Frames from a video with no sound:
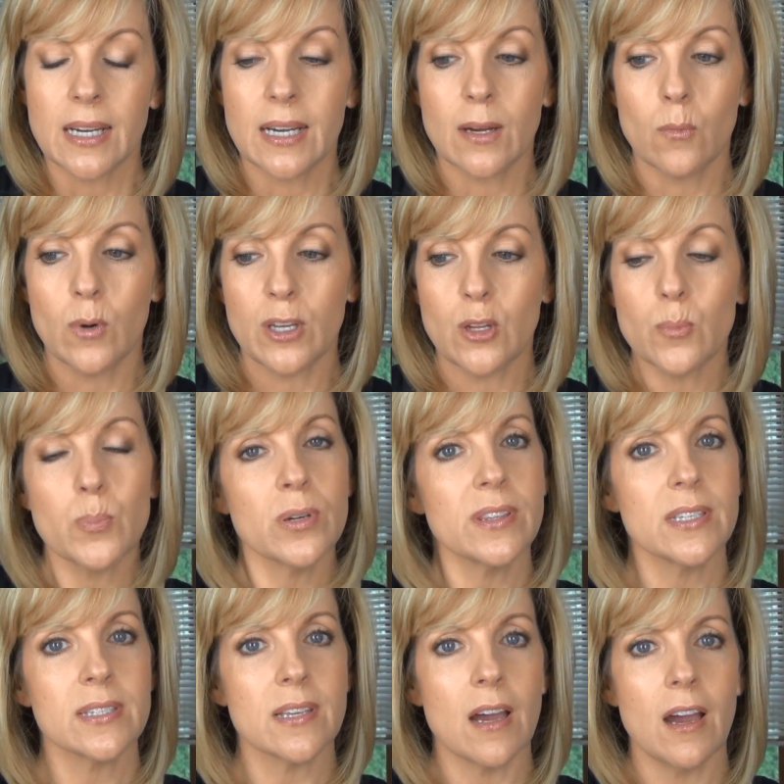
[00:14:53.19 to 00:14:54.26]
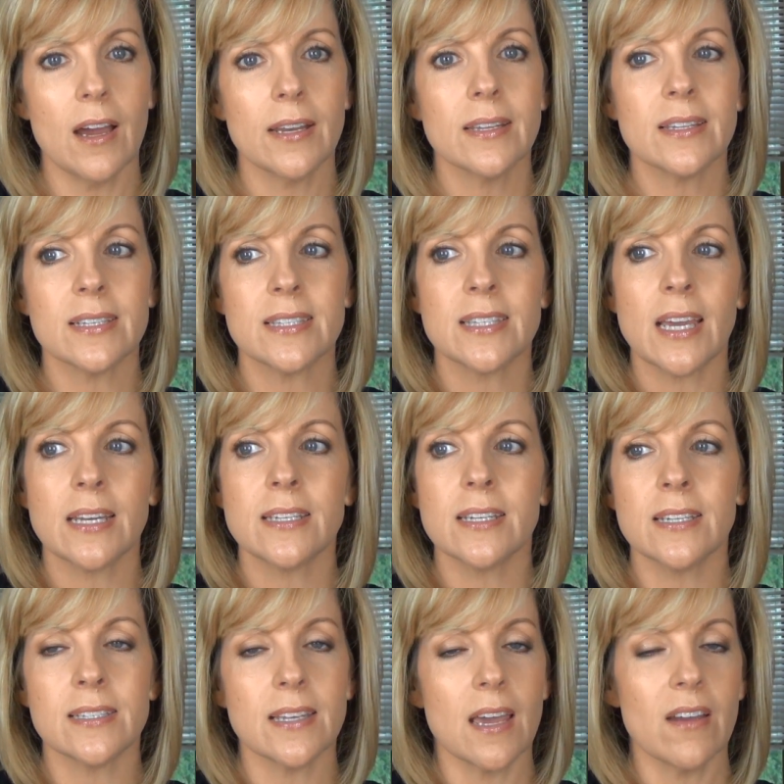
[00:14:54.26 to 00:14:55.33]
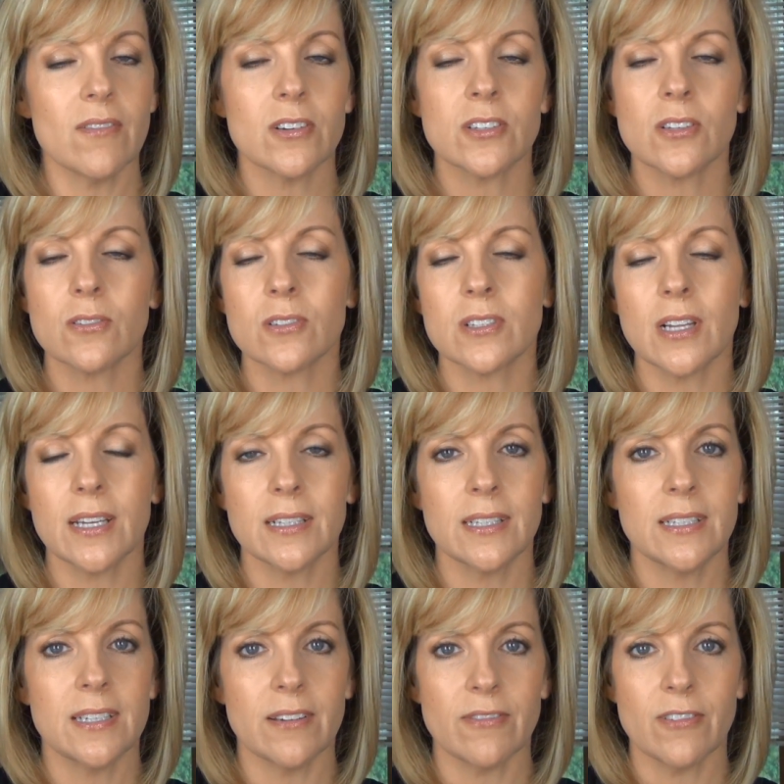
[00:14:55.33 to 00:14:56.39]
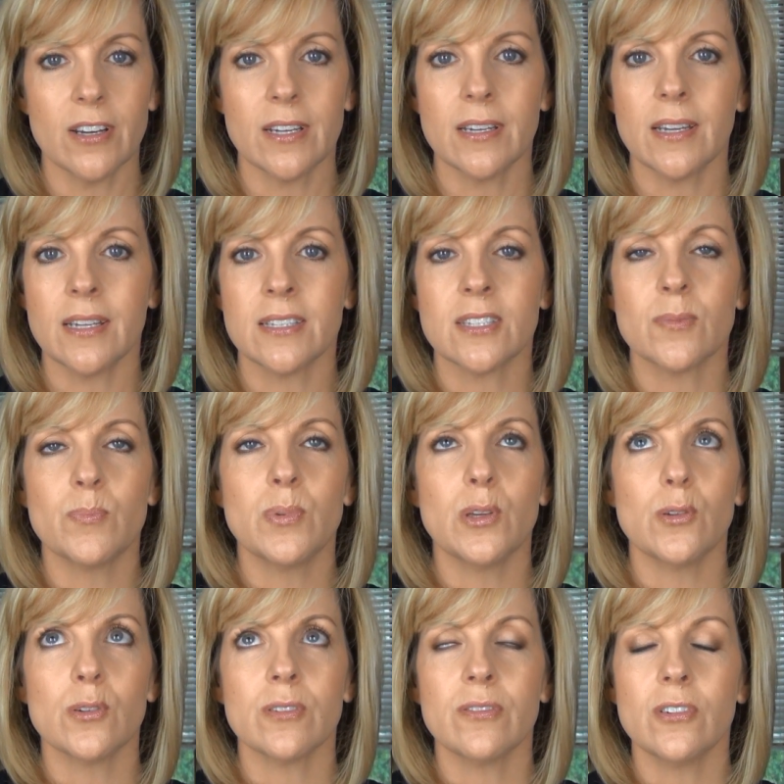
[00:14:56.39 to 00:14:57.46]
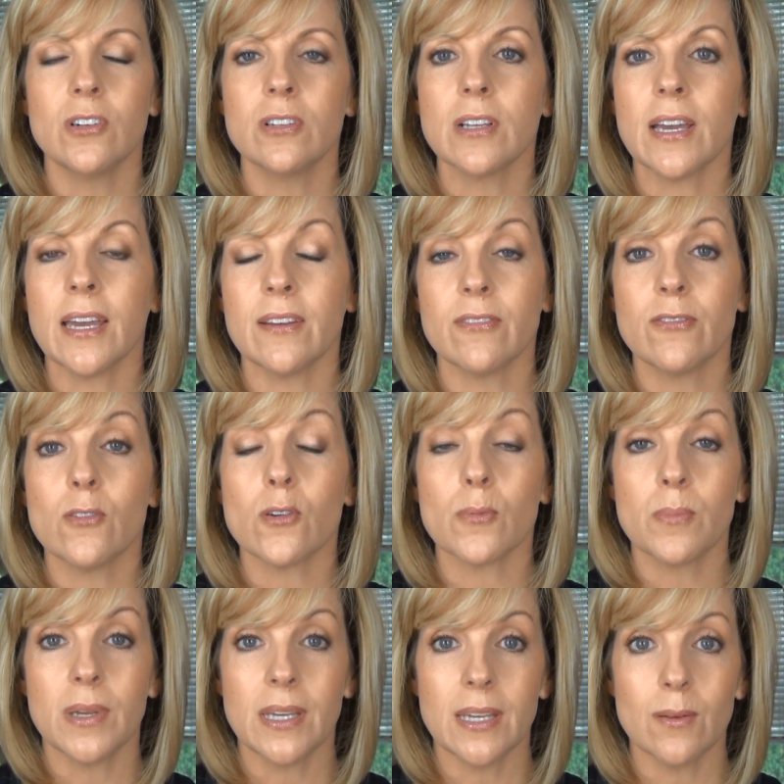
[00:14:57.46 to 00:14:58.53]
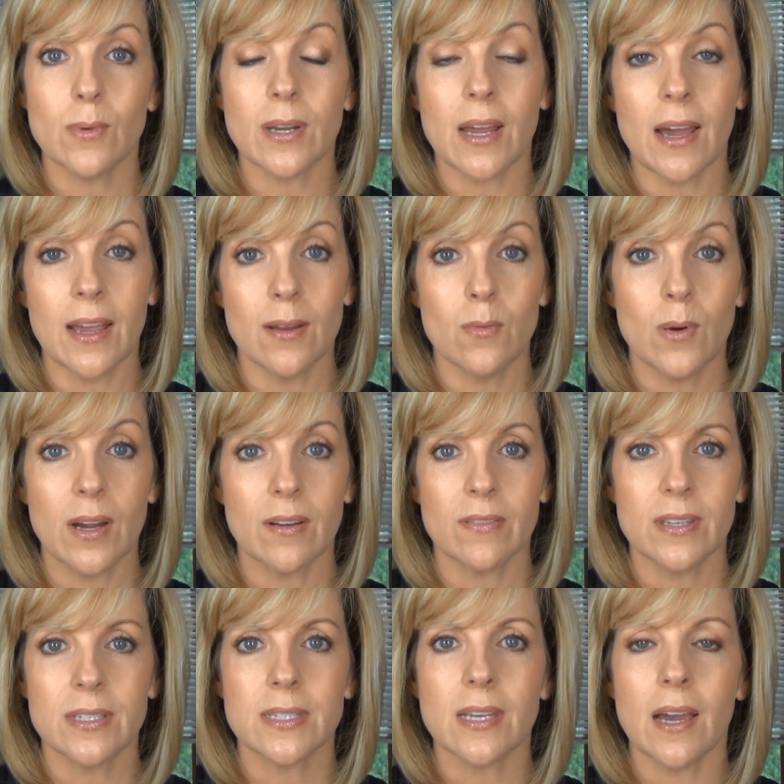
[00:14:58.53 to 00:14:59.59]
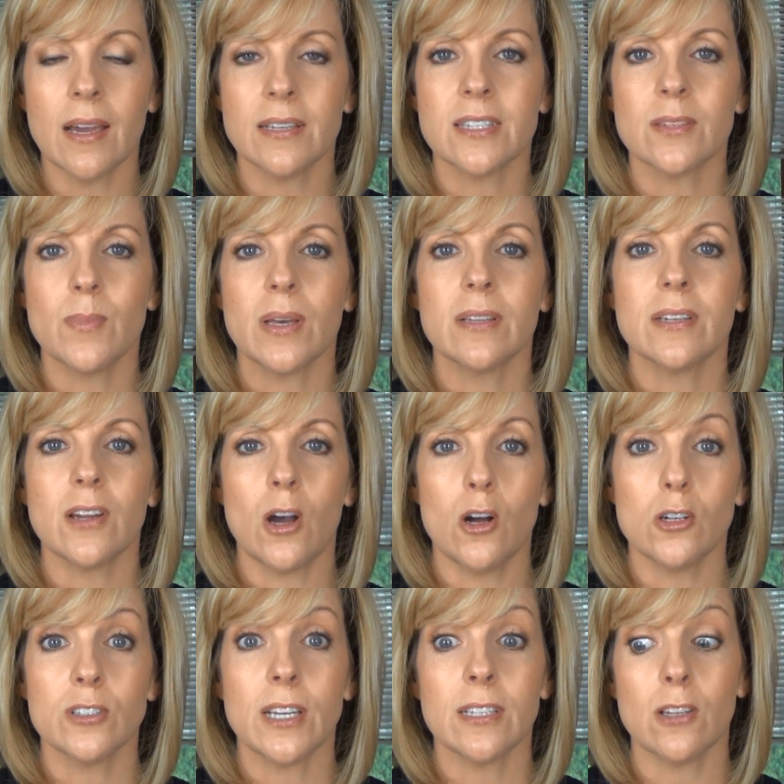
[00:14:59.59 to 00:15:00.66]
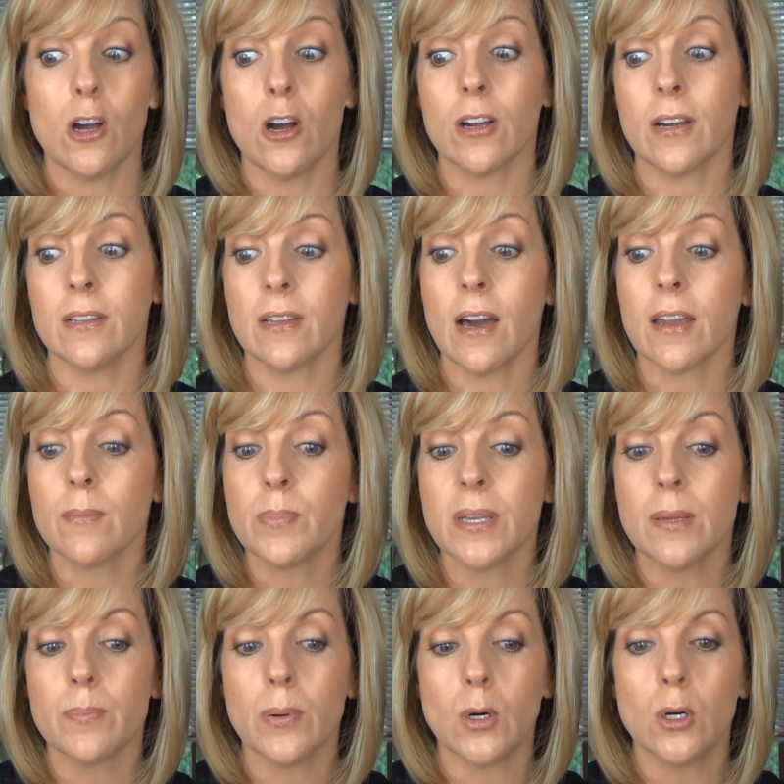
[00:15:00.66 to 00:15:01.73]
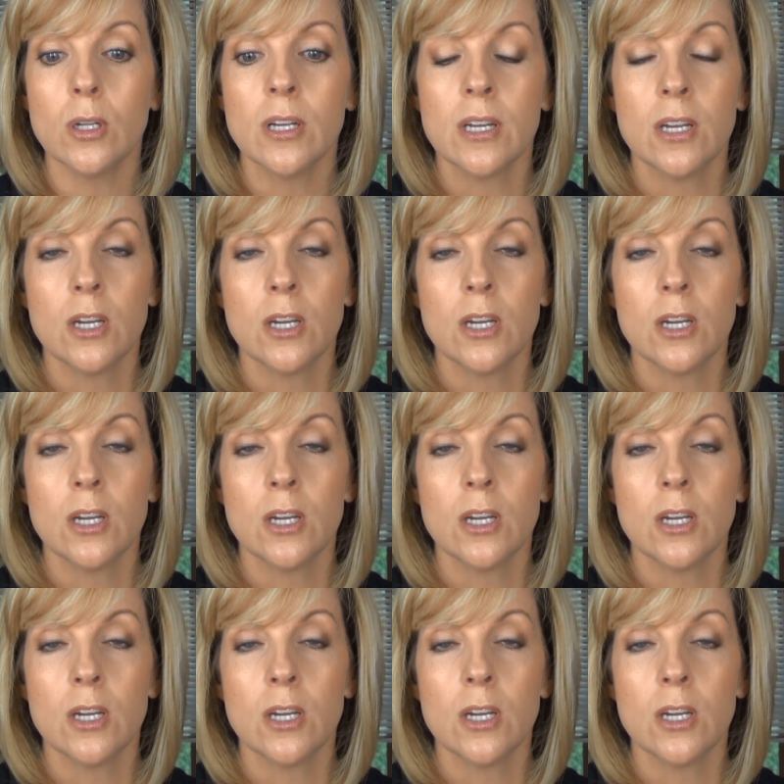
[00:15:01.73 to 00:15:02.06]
when you put this on, the scent is ever so slightly different. It's beautiful, and for me, when I wear this, I smell it all day long. A lot of people,